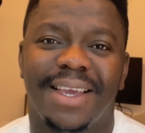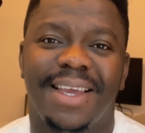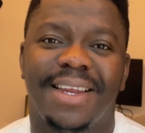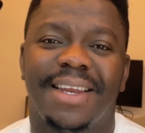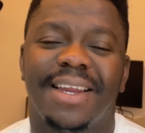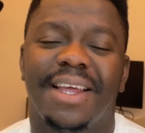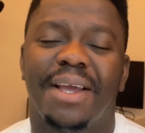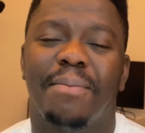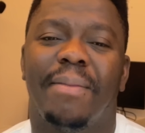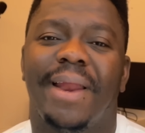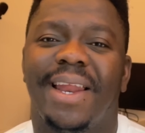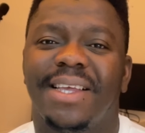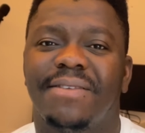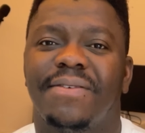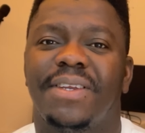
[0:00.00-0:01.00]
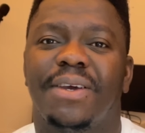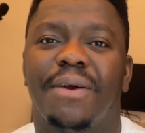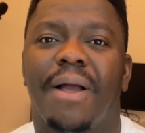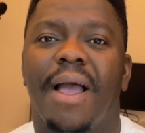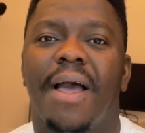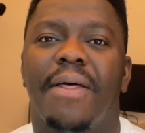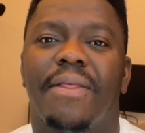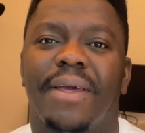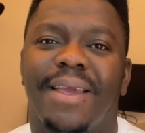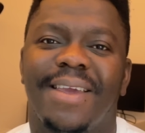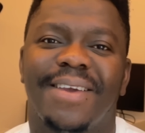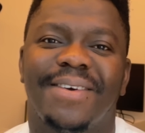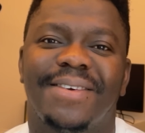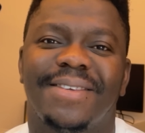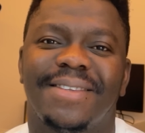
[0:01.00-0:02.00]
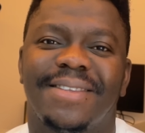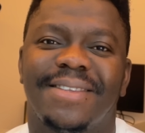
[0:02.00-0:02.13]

in my next video. Thank you.